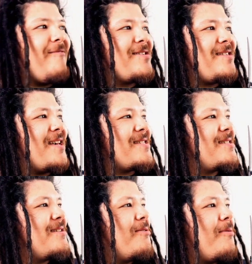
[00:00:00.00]
what's
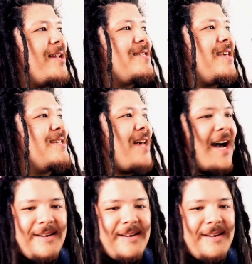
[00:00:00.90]
this? What is this?